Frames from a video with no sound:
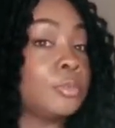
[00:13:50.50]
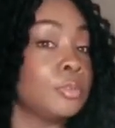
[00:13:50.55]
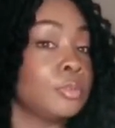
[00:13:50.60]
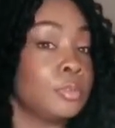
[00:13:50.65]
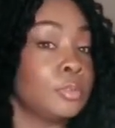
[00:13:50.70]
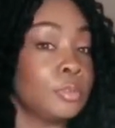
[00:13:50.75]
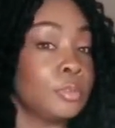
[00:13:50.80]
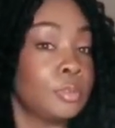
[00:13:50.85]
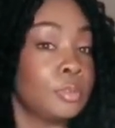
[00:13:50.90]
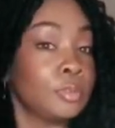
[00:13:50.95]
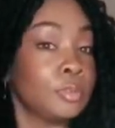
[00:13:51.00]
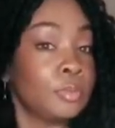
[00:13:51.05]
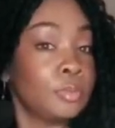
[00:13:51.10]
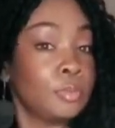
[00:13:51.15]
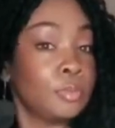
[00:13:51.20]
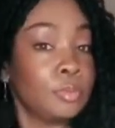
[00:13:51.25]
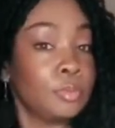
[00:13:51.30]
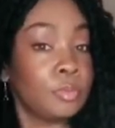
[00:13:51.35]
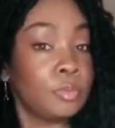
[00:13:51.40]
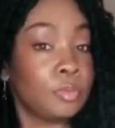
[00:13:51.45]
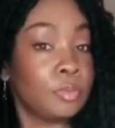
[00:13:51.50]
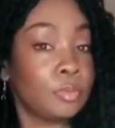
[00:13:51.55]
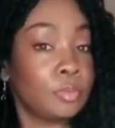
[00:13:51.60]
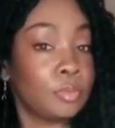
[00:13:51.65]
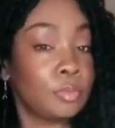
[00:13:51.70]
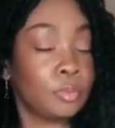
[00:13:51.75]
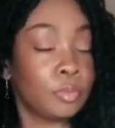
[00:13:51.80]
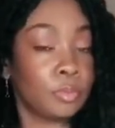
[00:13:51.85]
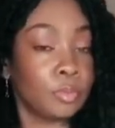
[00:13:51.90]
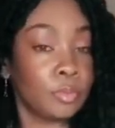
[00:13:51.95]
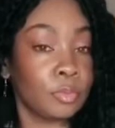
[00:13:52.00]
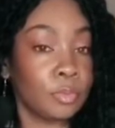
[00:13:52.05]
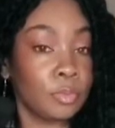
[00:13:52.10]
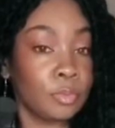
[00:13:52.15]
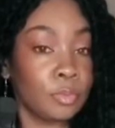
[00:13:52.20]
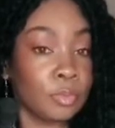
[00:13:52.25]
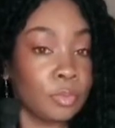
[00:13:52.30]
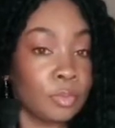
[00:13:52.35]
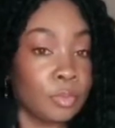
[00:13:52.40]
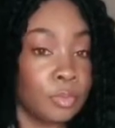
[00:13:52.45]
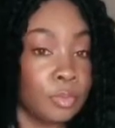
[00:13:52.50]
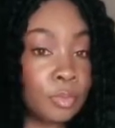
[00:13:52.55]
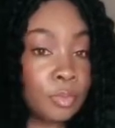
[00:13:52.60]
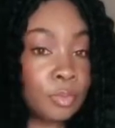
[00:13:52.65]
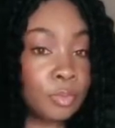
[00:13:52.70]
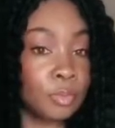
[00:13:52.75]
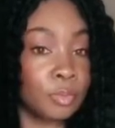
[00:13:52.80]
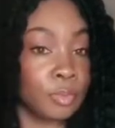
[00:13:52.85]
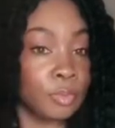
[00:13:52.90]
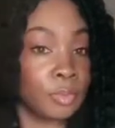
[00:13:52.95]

No one is speaking in this clip.